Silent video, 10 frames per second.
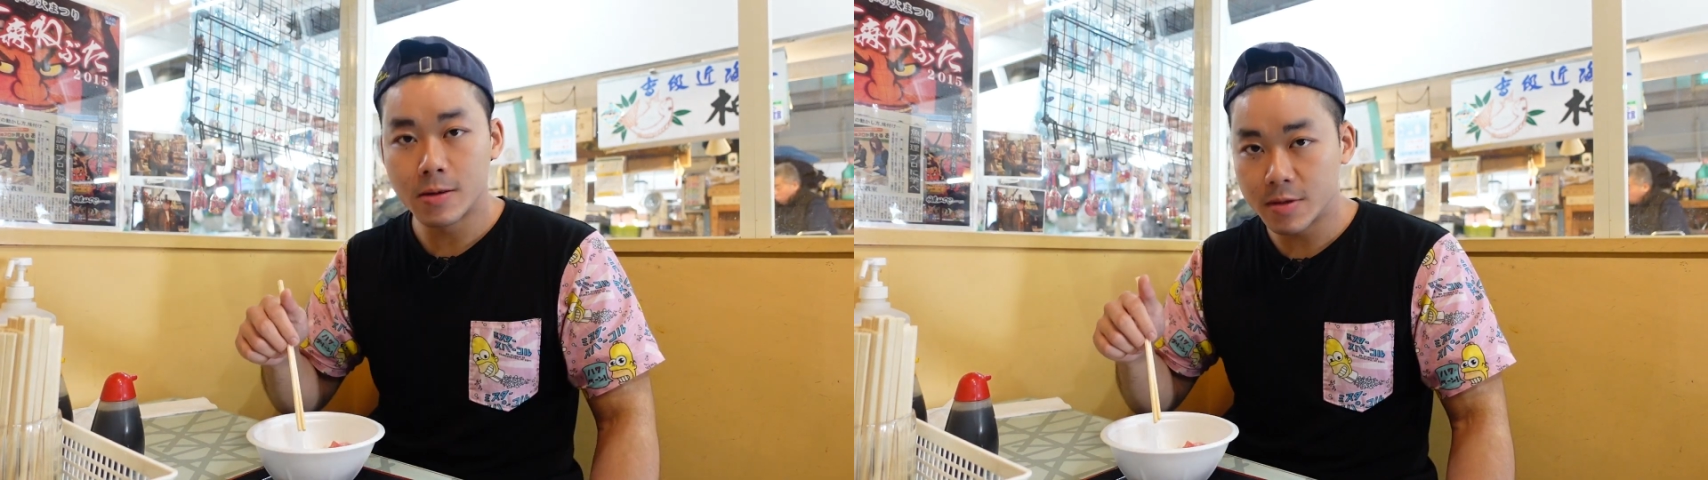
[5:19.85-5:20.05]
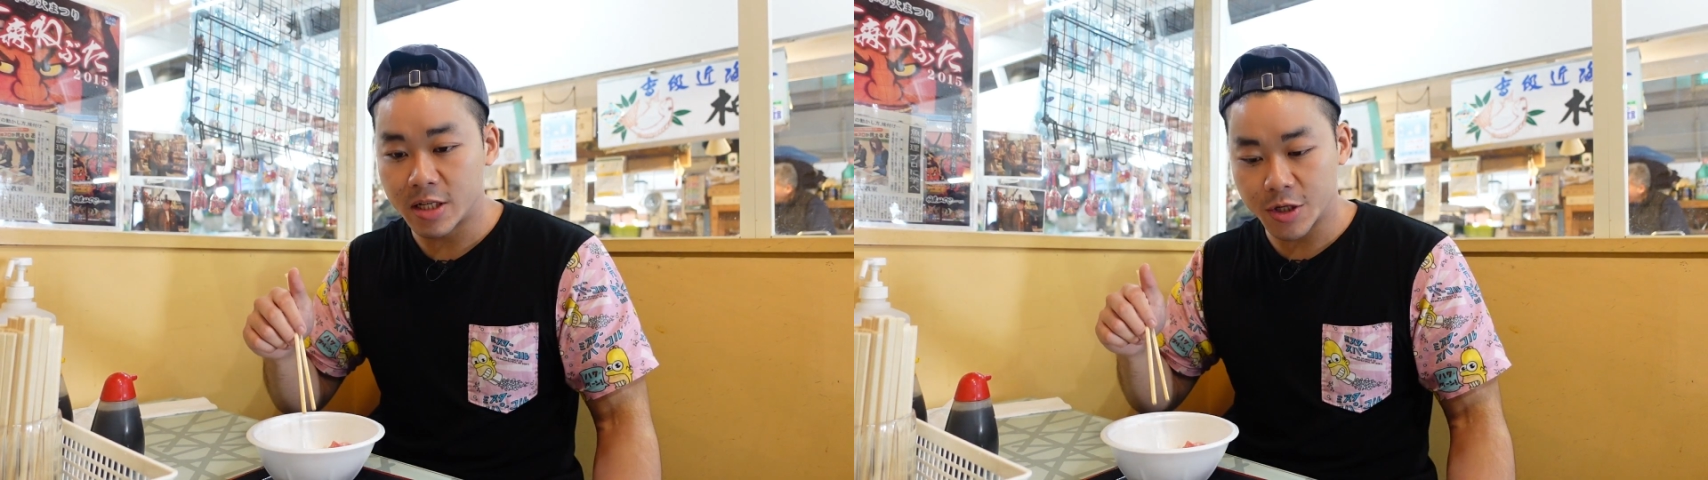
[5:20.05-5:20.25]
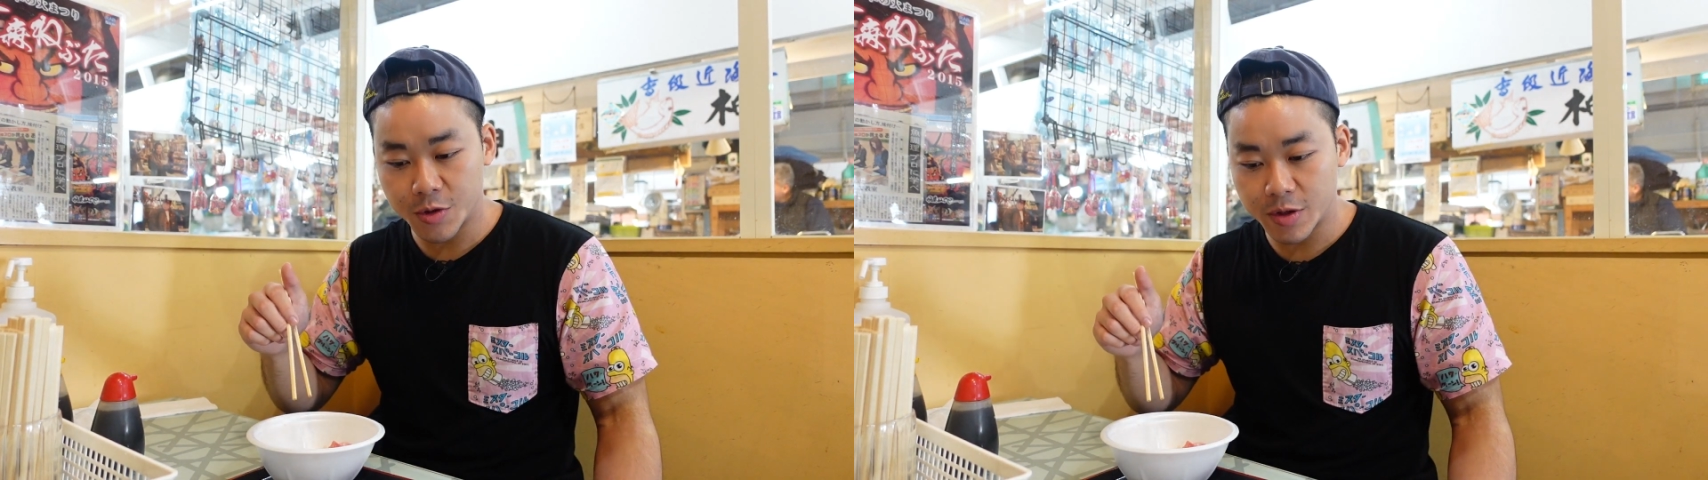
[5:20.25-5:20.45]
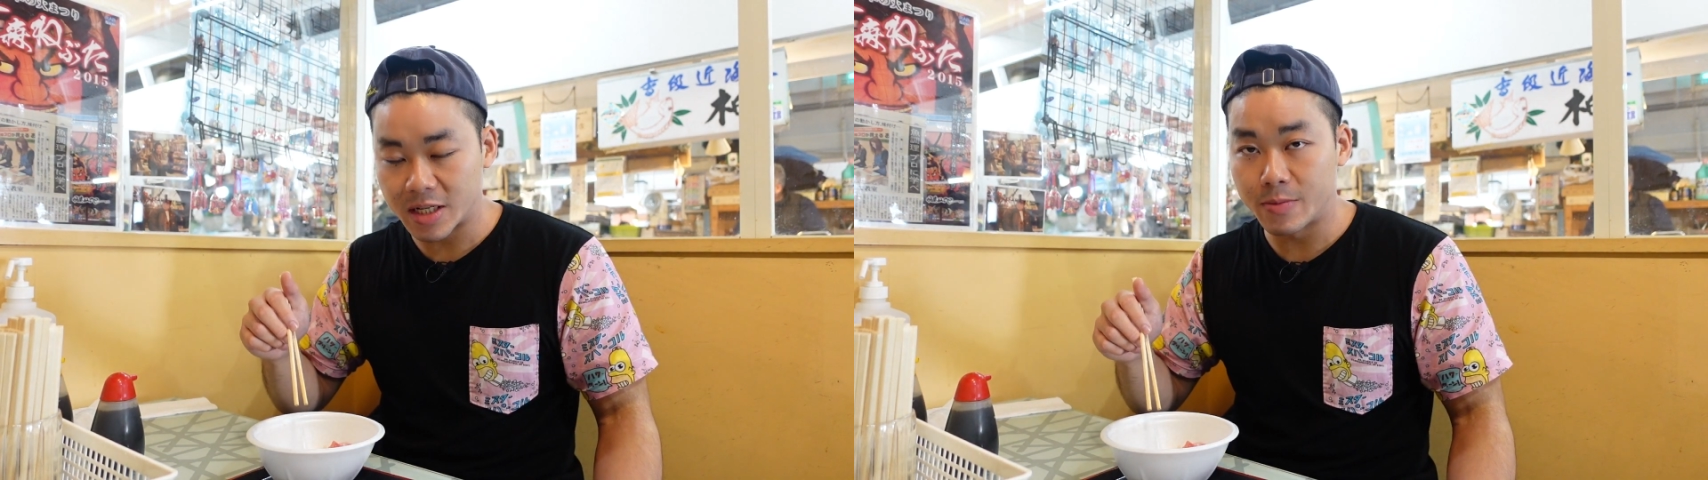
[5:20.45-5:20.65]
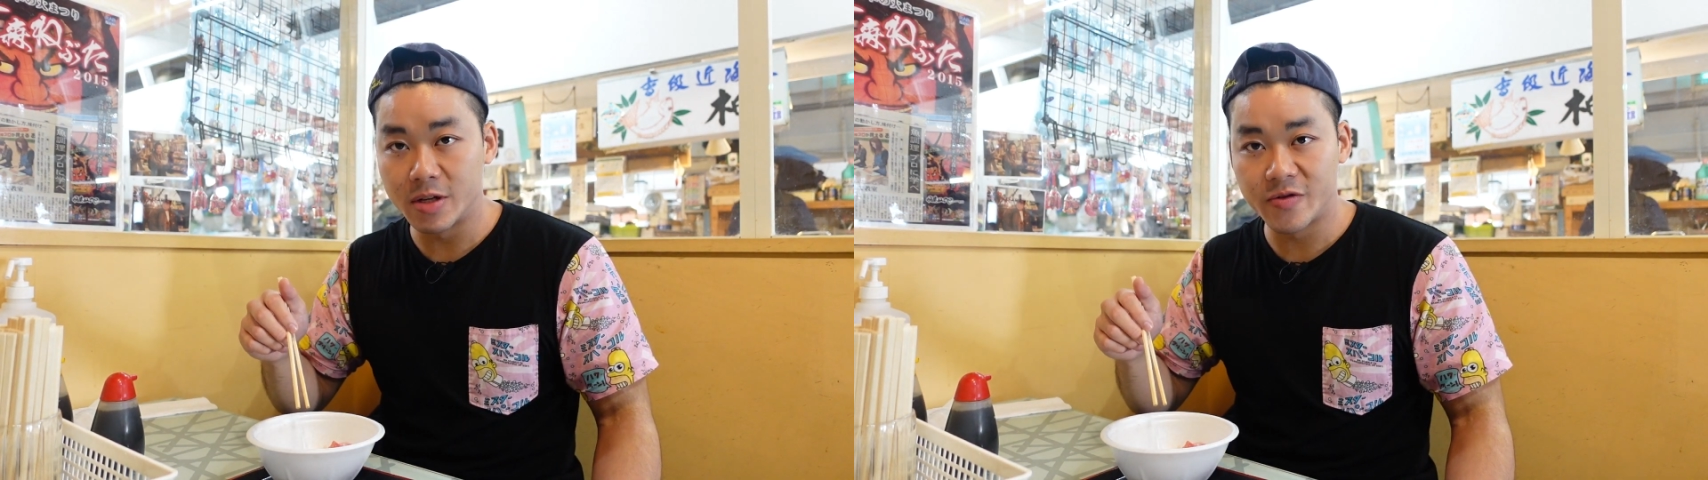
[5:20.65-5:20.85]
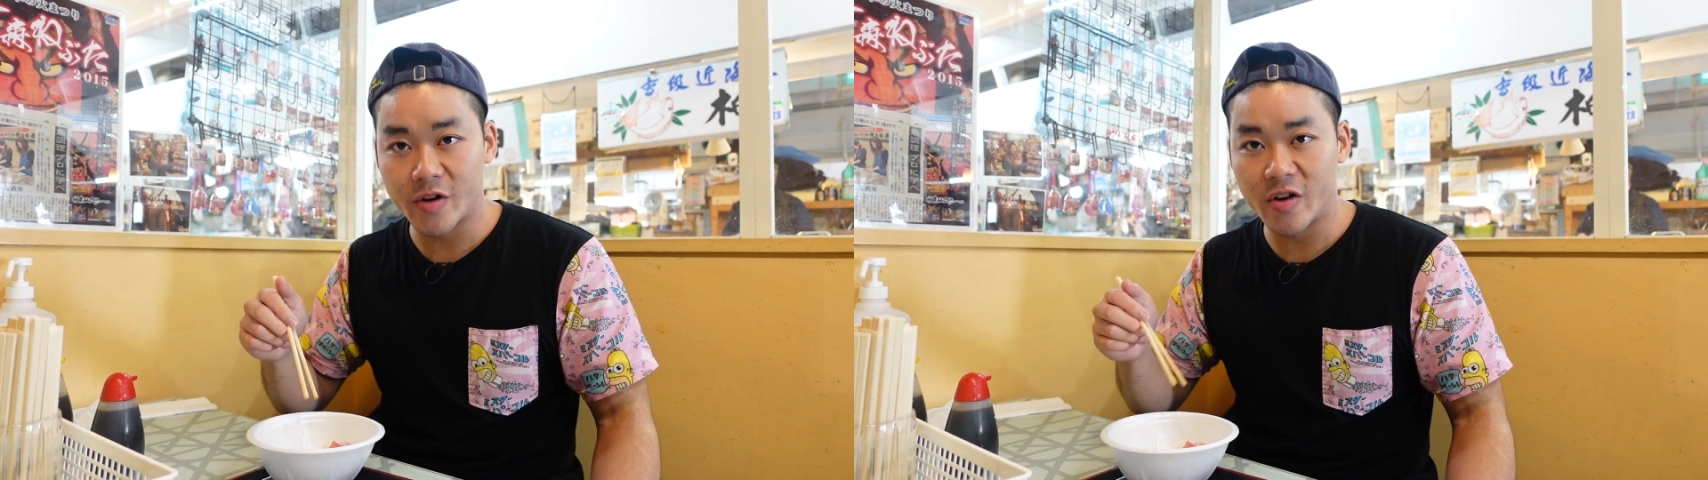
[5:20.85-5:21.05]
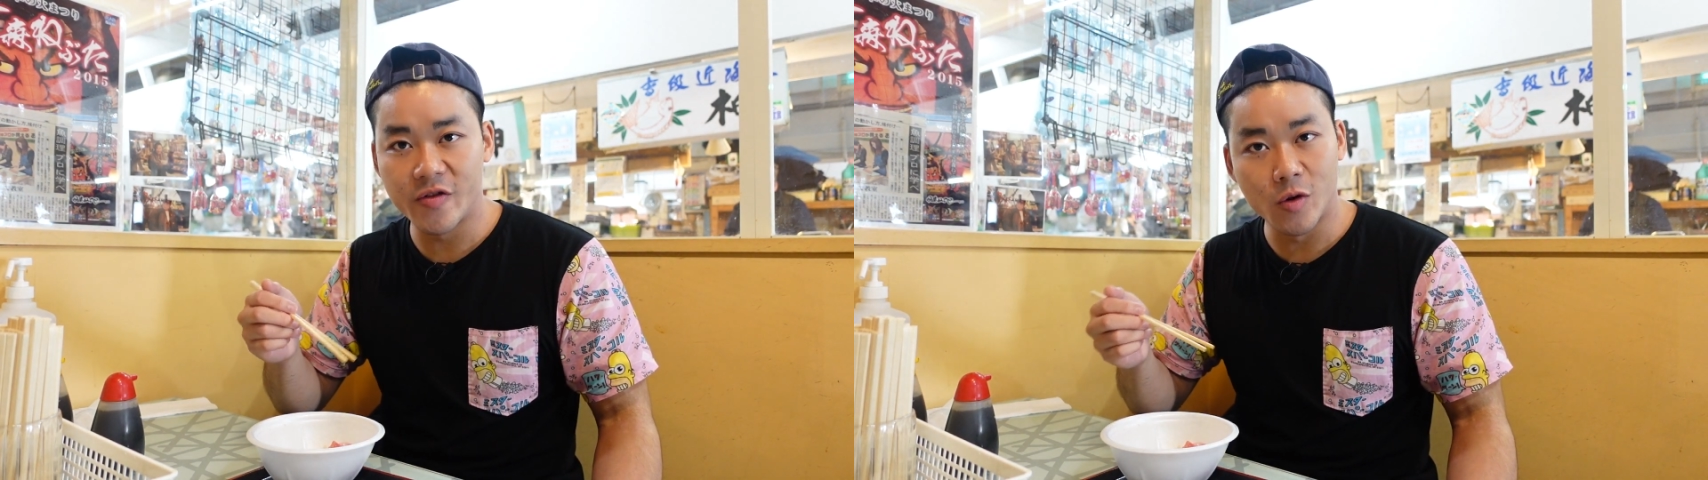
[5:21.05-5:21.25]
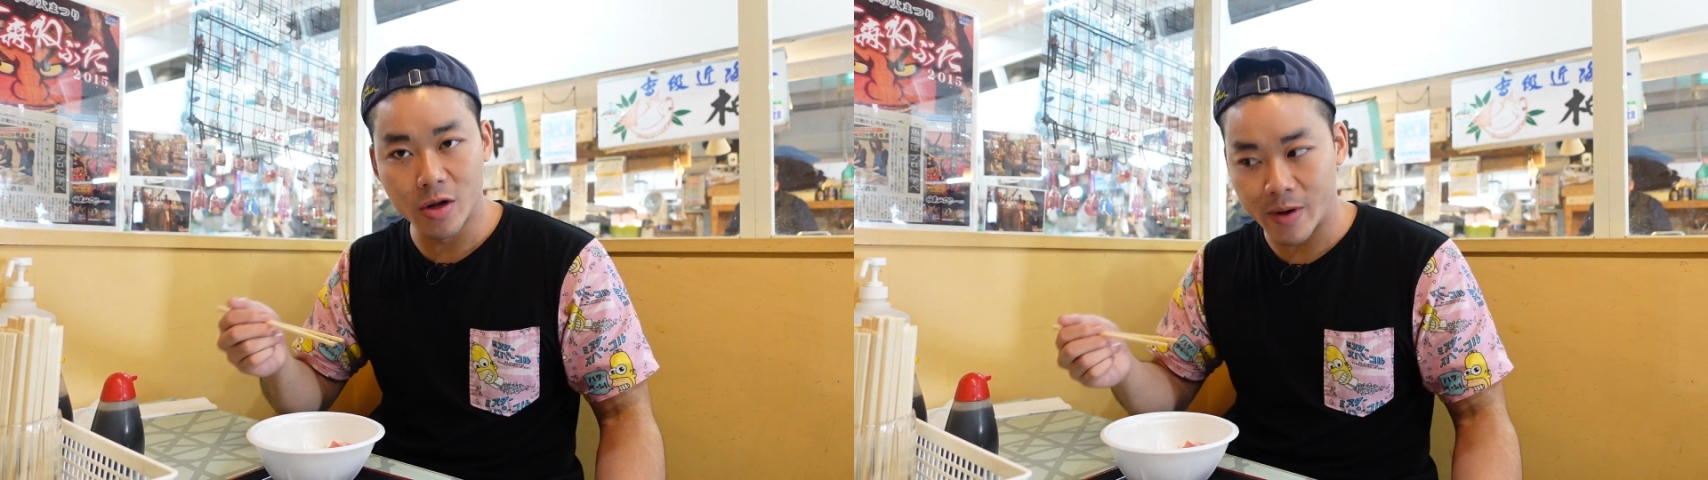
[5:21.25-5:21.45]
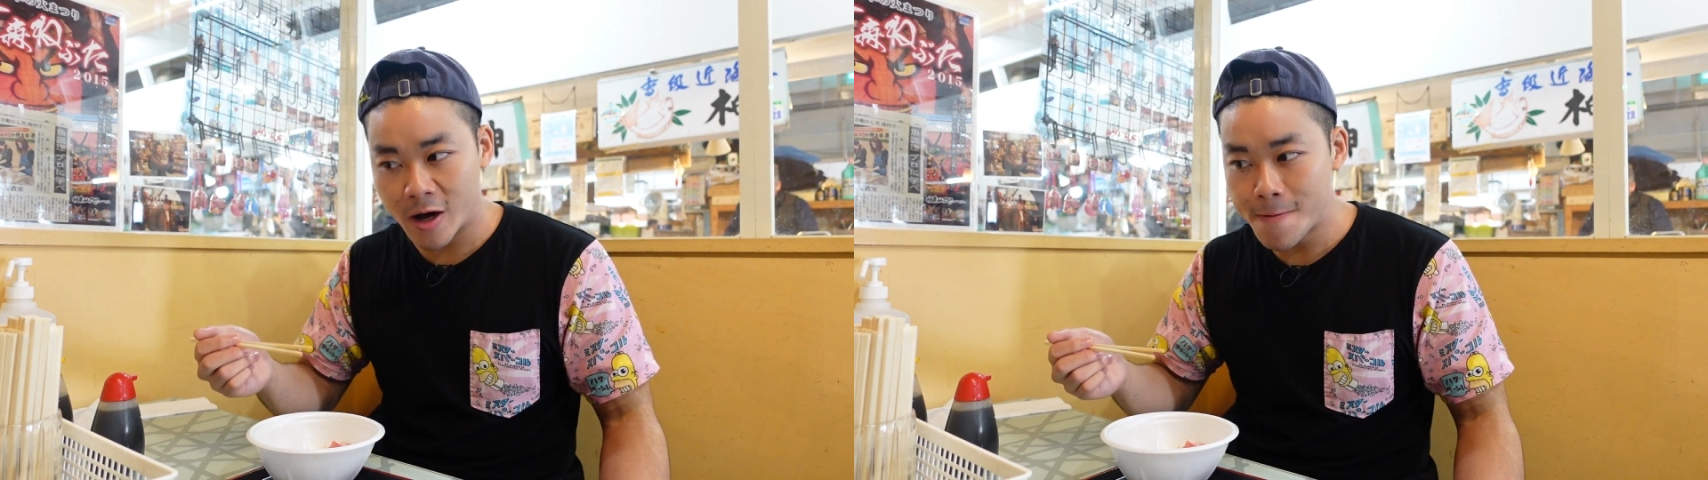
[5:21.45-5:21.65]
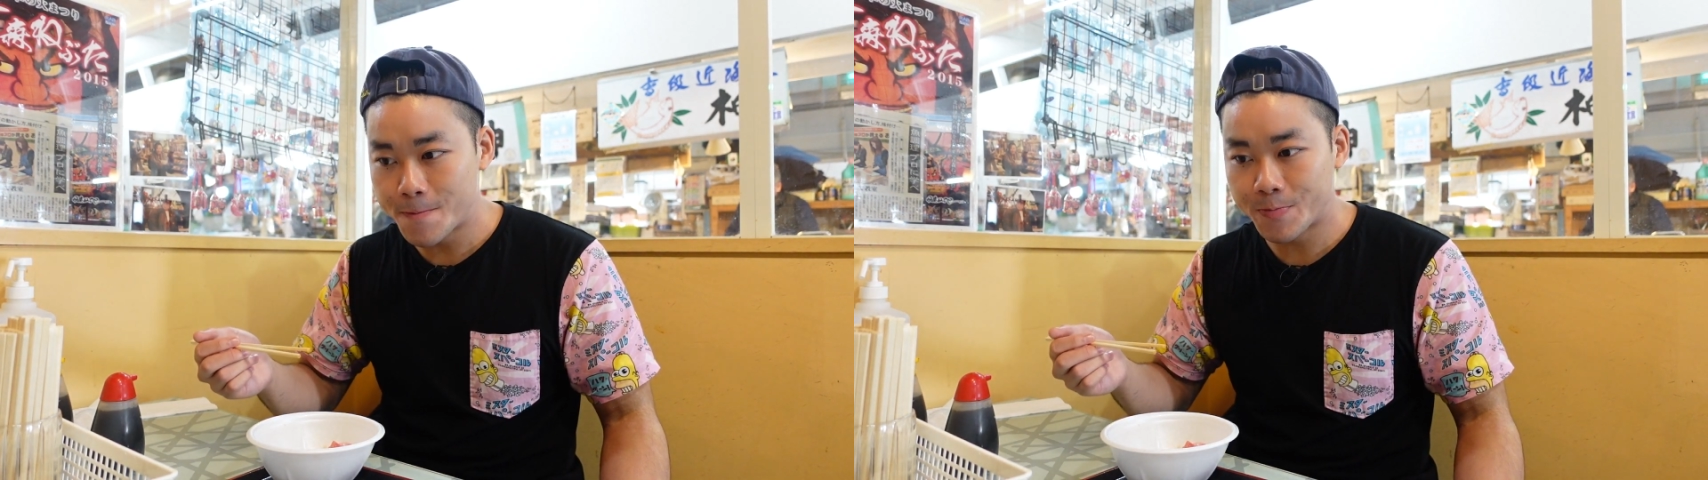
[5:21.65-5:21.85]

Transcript: Texture of the salmon is very fall apart.